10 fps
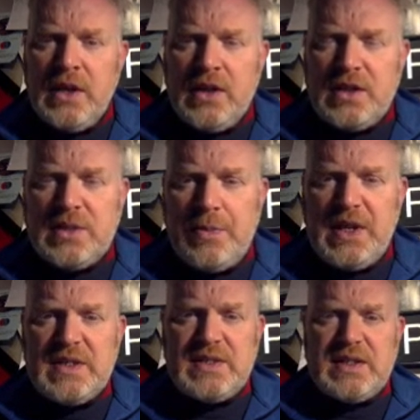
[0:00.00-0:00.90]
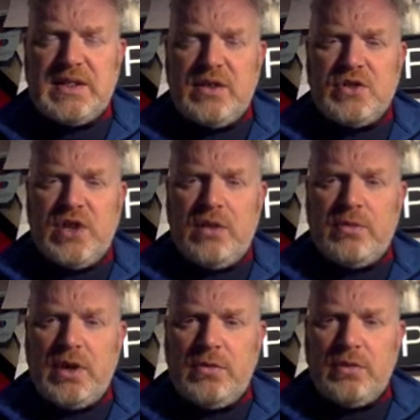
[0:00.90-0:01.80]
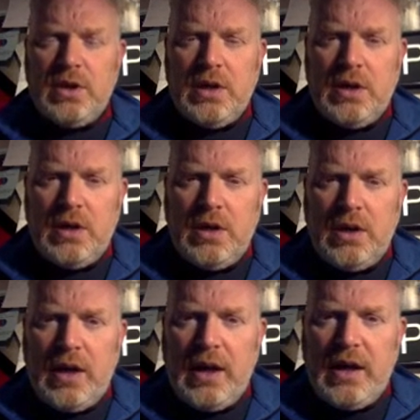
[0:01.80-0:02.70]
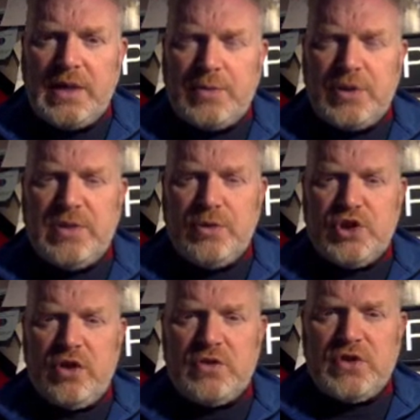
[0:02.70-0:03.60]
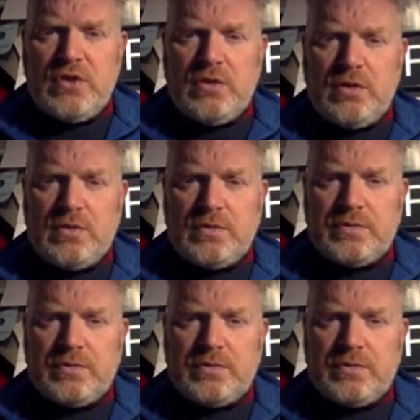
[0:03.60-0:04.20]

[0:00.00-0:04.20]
The tapete sitting on top, though, is pretty much horizontal.